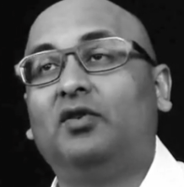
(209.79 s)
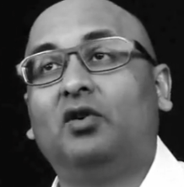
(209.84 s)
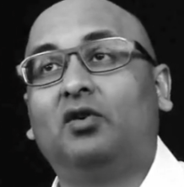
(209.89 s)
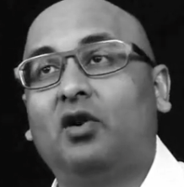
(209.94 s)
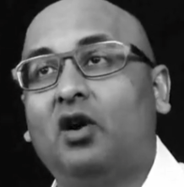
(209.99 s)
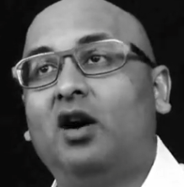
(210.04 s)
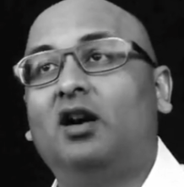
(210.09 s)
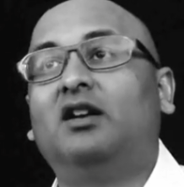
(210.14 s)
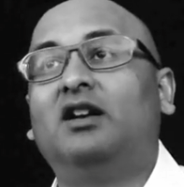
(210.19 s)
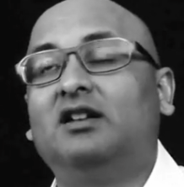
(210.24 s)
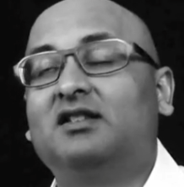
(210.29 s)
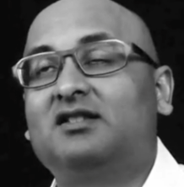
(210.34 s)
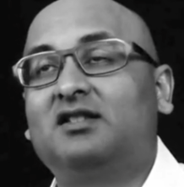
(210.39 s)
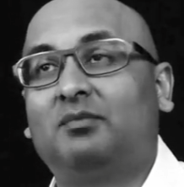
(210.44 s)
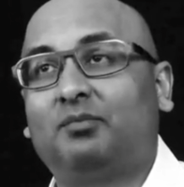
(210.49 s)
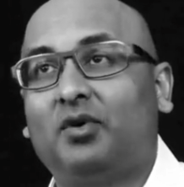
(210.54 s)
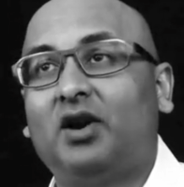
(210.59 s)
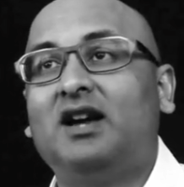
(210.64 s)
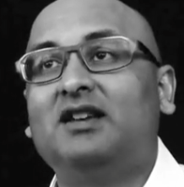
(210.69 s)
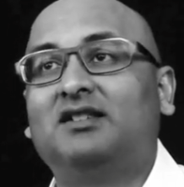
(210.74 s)
It's
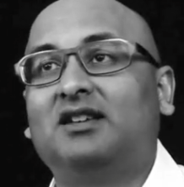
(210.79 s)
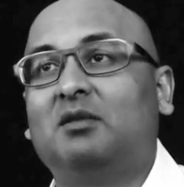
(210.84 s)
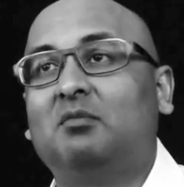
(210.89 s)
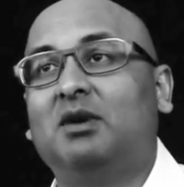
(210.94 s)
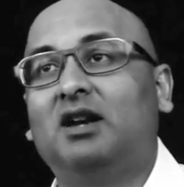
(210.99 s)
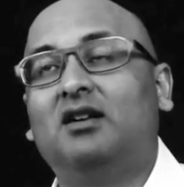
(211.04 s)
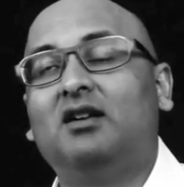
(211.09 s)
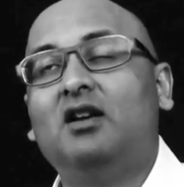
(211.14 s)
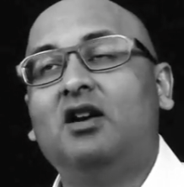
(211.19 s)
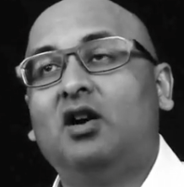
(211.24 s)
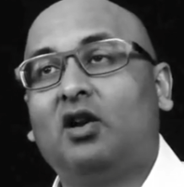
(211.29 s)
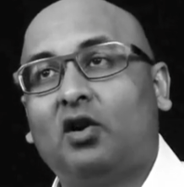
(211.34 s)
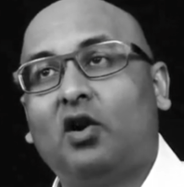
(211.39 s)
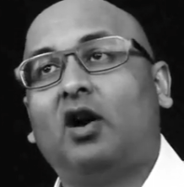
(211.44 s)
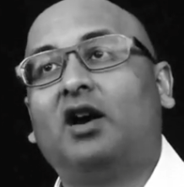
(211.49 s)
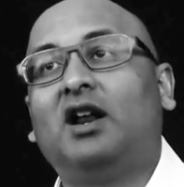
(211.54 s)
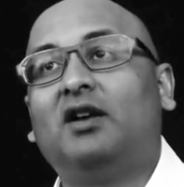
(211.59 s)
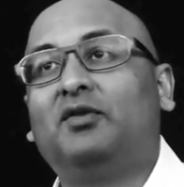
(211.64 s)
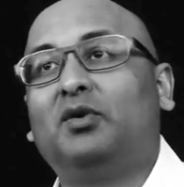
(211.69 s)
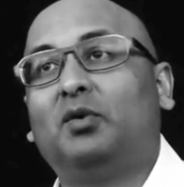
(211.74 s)
surprising, but
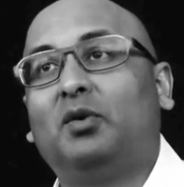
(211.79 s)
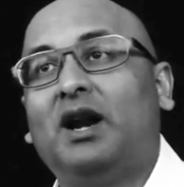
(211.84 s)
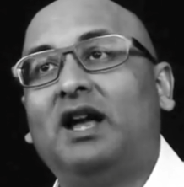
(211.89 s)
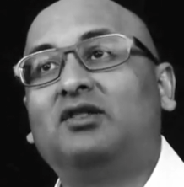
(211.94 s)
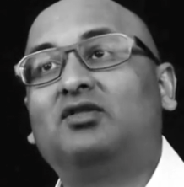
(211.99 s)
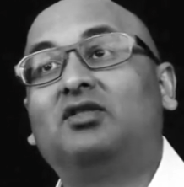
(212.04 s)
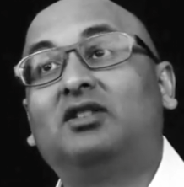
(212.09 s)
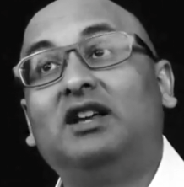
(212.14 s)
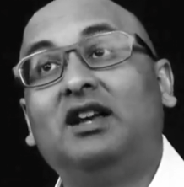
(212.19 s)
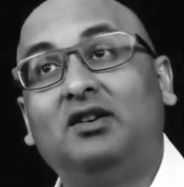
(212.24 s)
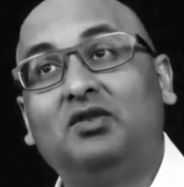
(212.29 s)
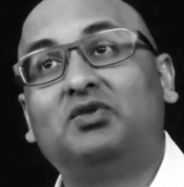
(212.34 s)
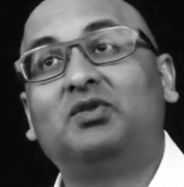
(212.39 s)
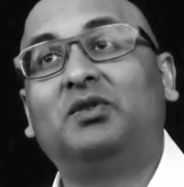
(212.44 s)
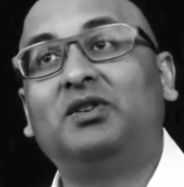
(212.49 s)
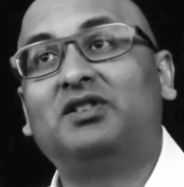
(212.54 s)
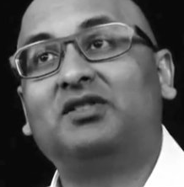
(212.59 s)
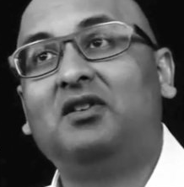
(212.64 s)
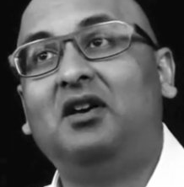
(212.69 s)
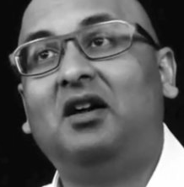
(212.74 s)
not everyone actually
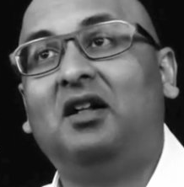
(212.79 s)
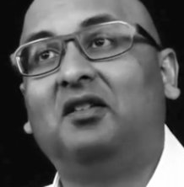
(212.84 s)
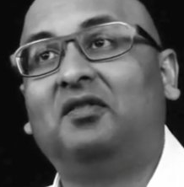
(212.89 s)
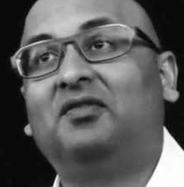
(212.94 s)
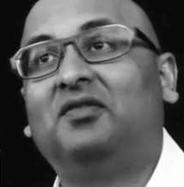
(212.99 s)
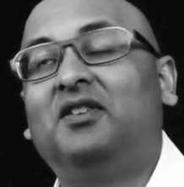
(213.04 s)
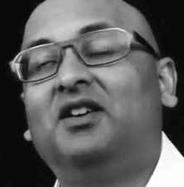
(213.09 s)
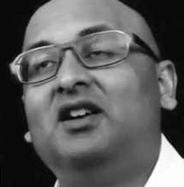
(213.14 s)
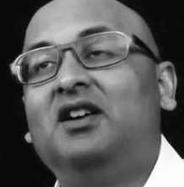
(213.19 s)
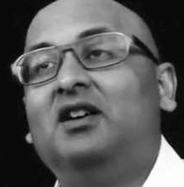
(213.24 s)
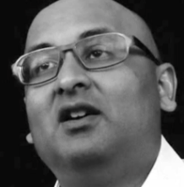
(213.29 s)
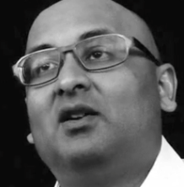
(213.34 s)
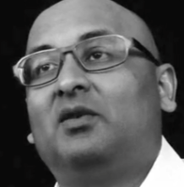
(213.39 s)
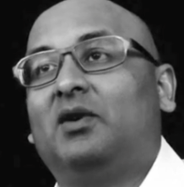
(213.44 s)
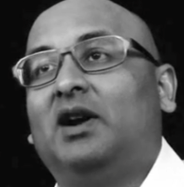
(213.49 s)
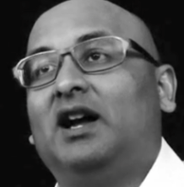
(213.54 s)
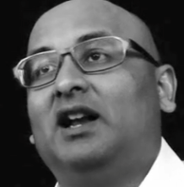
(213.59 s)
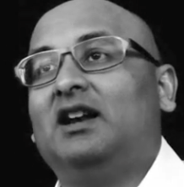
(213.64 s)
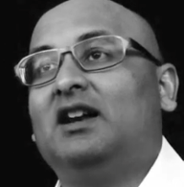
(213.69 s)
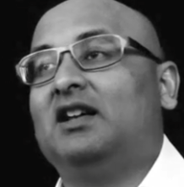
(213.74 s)
enjoys golf,
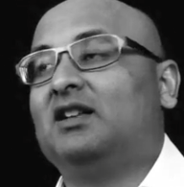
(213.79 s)
right?